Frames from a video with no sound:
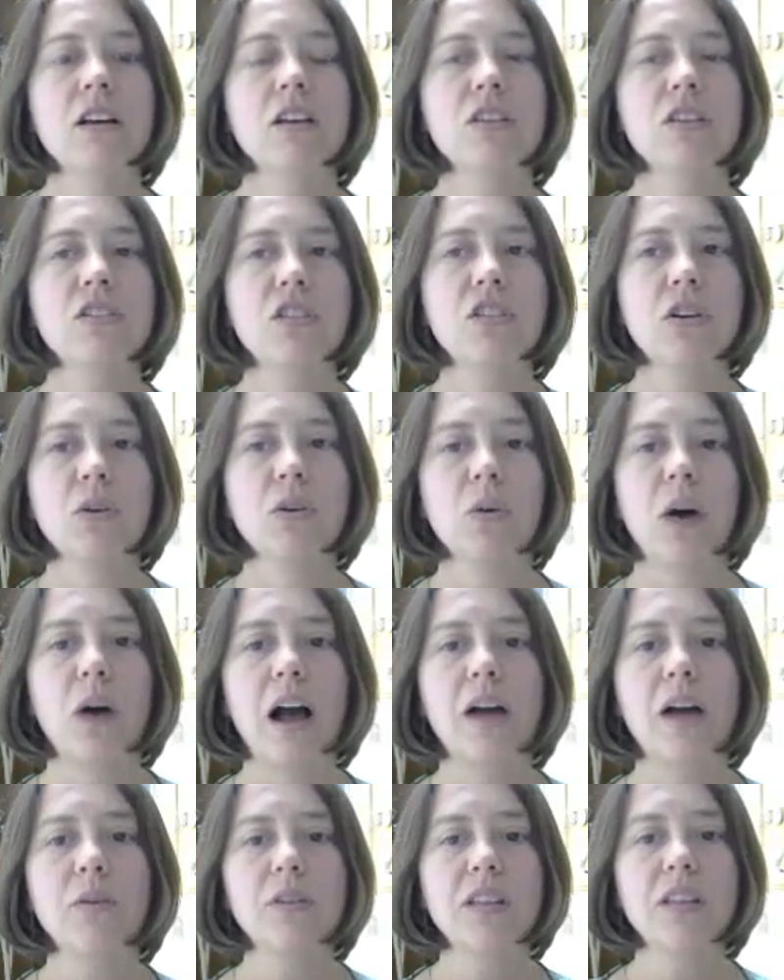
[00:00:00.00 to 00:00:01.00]
So
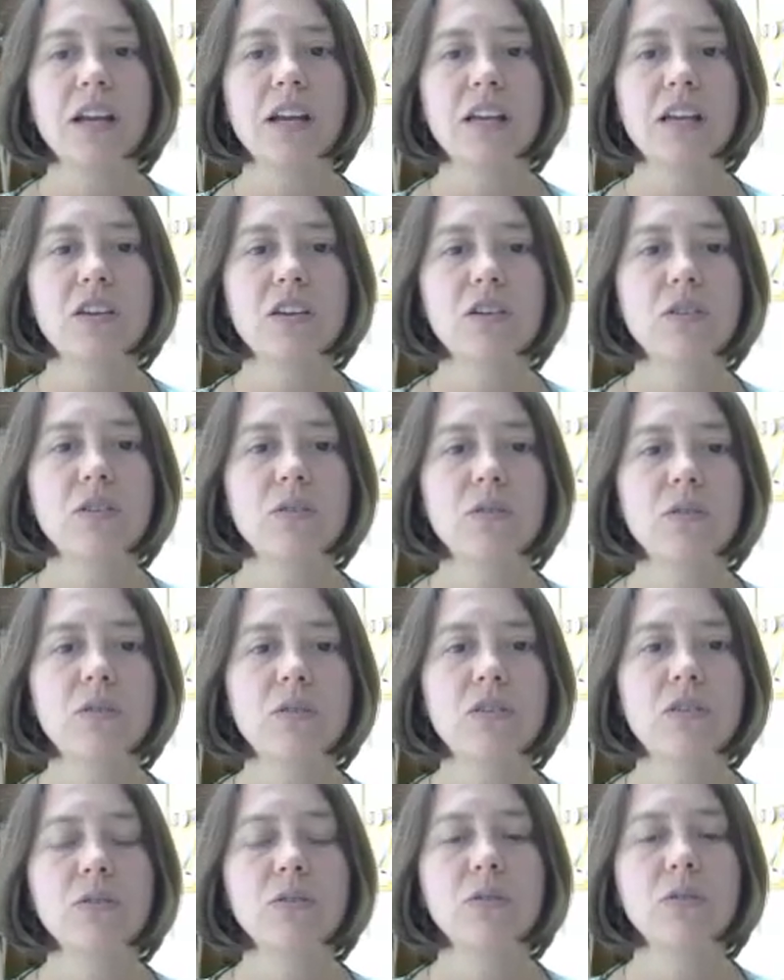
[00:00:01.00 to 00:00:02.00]
I would like you
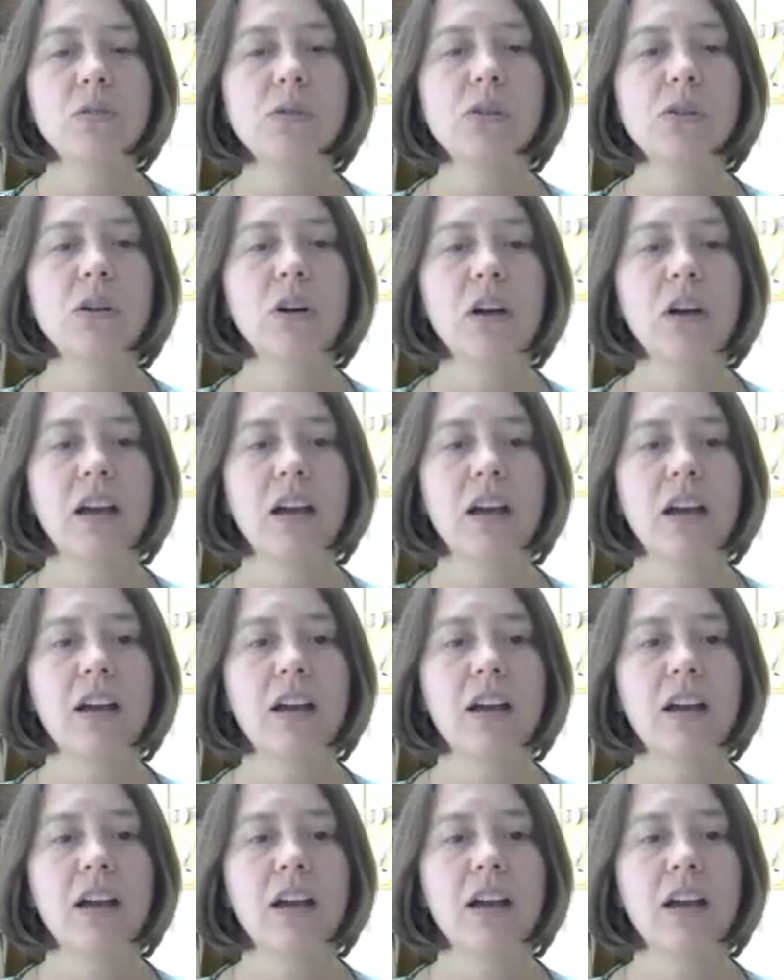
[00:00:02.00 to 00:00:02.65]
to look